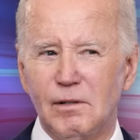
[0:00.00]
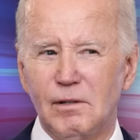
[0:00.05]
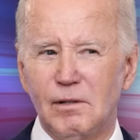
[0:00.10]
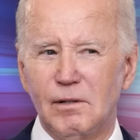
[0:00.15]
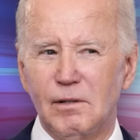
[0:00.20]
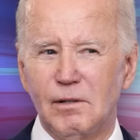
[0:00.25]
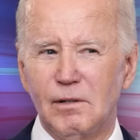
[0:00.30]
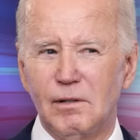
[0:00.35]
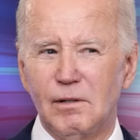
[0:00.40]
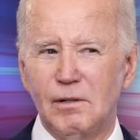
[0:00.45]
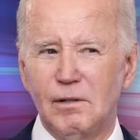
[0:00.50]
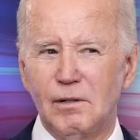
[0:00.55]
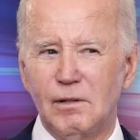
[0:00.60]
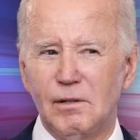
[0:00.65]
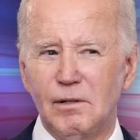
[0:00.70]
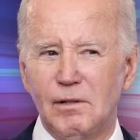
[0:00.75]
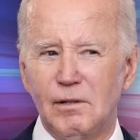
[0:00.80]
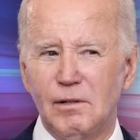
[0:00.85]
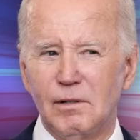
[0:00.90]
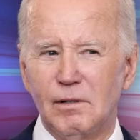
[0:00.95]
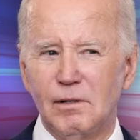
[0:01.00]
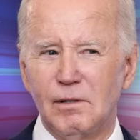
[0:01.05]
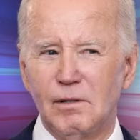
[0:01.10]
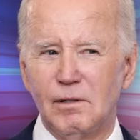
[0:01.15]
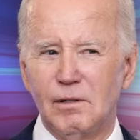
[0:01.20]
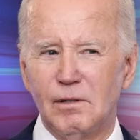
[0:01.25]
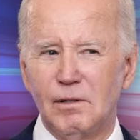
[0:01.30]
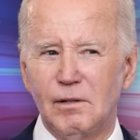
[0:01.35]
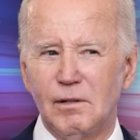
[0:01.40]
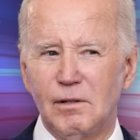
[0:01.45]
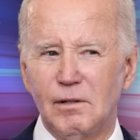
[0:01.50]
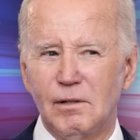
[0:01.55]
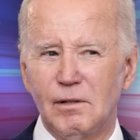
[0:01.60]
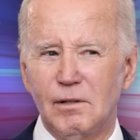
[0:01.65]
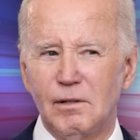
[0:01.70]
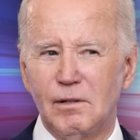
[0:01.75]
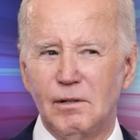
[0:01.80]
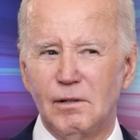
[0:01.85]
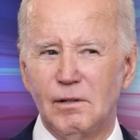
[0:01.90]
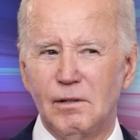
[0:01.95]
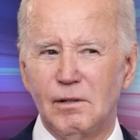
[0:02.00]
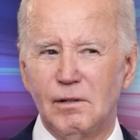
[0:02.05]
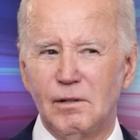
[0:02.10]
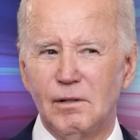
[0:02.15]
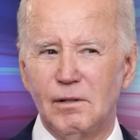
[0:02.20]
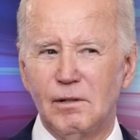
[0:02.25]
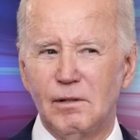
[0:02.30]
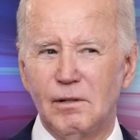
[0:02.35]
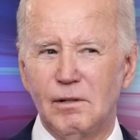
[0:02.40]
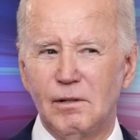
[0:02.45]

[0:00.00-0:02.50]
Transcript: (silent)